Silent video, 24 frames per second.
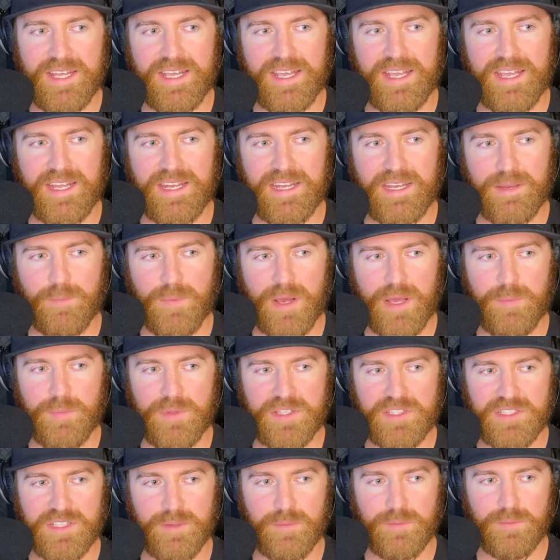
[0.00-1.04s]
and it might
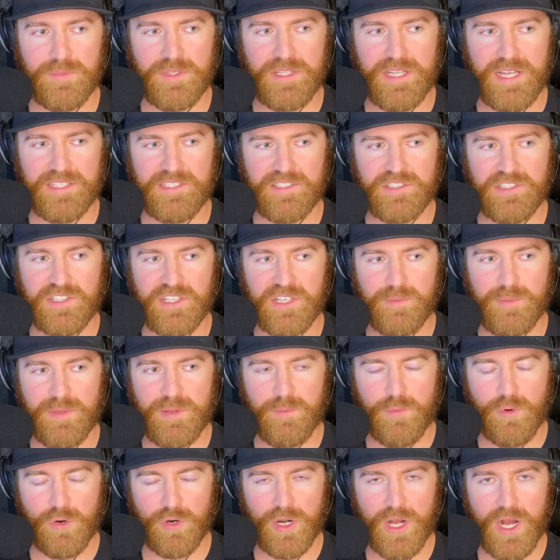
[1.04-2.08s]
be something that's just going to
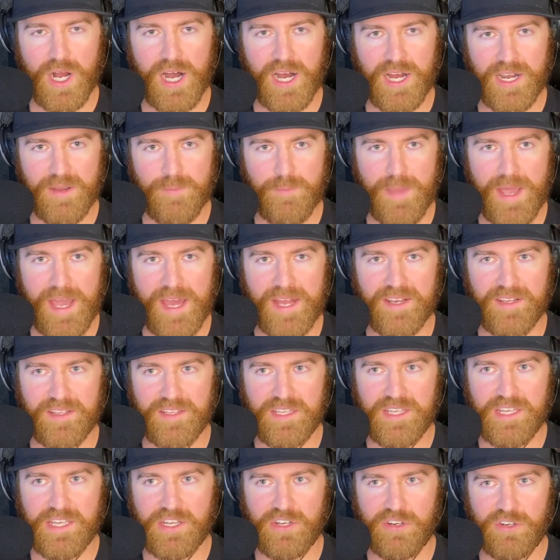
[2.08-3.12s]
be more
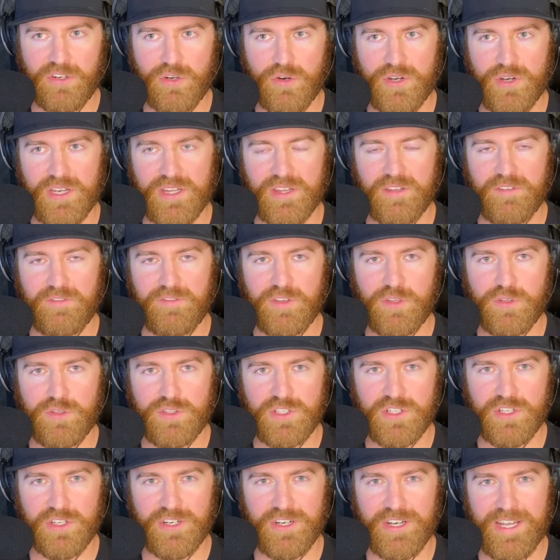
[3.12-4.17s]
automatic here going in the
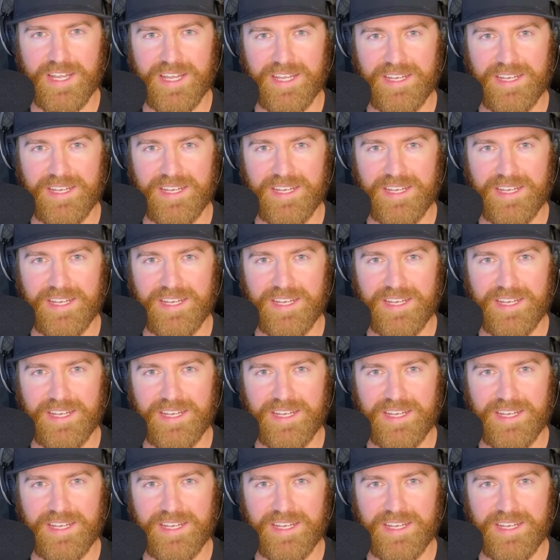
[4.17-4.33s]
future.